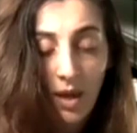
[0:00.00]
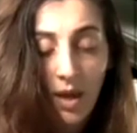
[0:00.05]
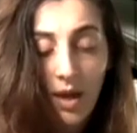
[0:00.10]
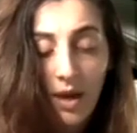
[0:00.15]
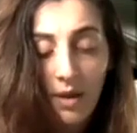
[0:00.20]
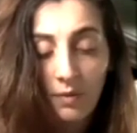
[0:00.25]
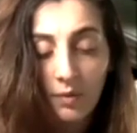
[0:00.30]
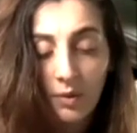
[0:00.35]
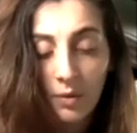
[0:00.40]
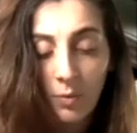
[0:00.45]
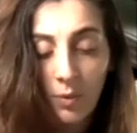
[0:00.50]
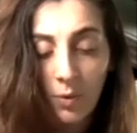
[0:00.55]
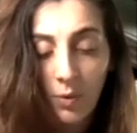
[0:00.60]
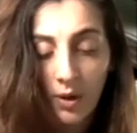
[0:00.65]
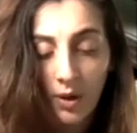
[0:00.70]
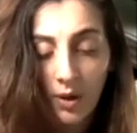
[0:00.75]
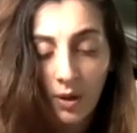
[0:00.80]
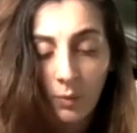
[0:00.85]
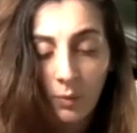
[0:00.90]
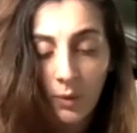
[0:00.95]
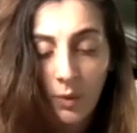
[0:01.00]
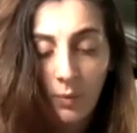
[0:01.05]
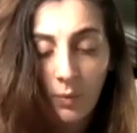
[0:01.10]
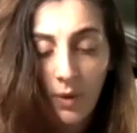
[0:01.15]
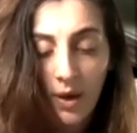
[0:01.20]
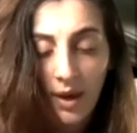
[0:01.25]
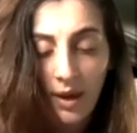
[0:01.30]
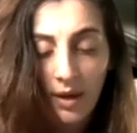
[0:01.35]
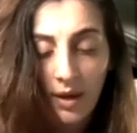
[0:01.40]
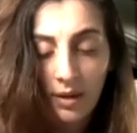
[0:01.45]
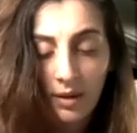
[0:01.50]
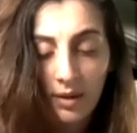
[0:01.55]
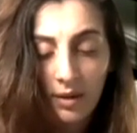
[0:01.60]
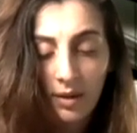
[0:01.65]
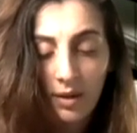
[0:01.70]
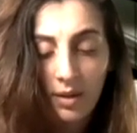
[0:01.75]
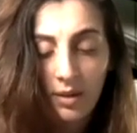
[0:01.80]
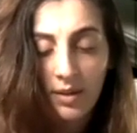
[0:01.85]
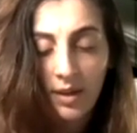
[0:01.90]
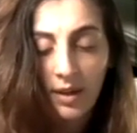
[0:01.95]
Every morning we wake,
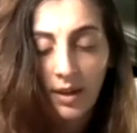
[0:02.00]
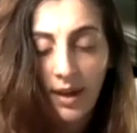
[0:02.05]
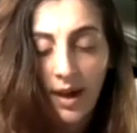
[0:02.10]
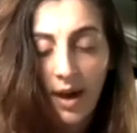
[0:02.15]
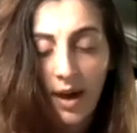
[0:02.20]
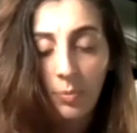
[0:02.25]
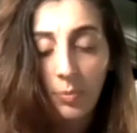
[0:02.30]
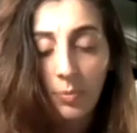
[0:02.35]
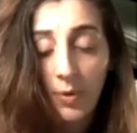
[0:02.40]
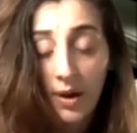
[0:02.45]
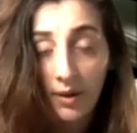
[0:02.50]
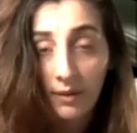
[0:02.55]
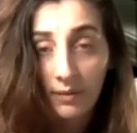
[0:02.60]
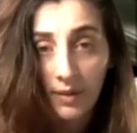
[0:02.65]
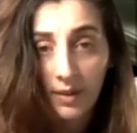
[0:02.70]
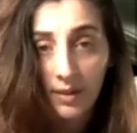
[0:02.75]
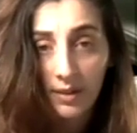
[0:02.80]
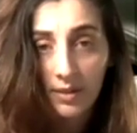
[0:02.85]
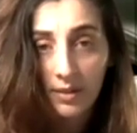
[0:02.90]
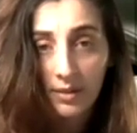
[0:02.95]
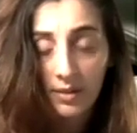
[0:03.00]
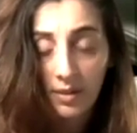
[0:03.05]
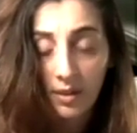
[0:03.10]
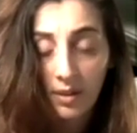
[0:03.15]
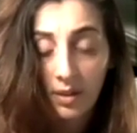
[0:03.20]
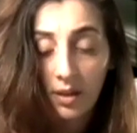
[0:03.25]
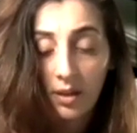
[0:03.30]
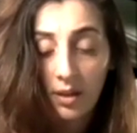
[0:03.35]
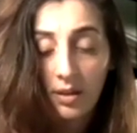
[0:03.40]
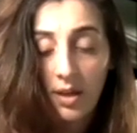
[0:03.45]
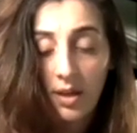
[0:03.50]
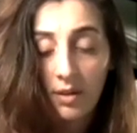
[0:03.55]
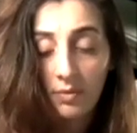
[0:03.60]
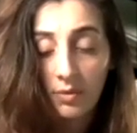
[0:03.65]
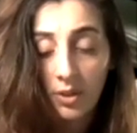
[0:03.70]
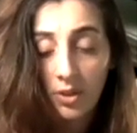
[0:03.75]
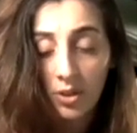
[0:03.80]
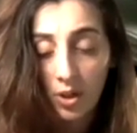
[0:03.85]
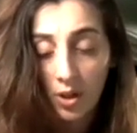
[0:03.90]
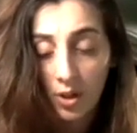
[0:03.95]
then get breakfast, then
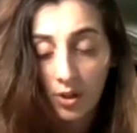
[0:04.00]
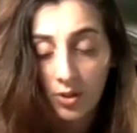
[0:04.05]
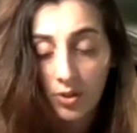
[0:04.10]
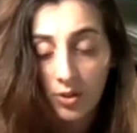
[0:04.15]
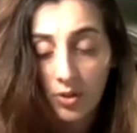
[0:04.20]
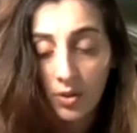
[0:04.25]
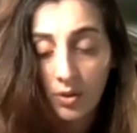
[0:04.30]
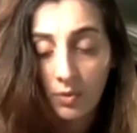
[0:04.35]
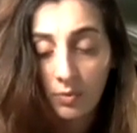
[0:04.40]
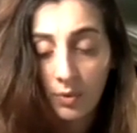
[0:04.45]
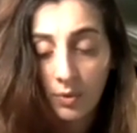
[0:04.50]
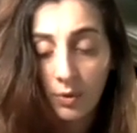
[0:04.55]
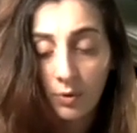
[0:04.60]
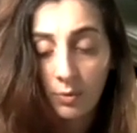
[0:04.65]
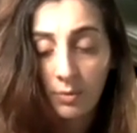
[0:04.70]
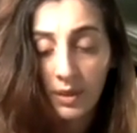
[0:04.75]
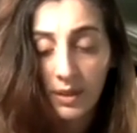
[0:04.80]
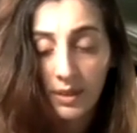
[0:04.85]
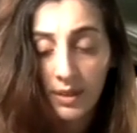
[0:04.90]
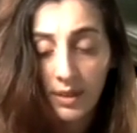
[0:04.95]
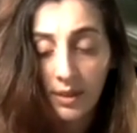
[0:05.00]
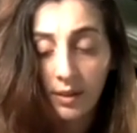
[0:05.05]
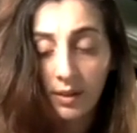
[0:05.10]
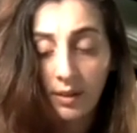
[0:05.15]
return to the room until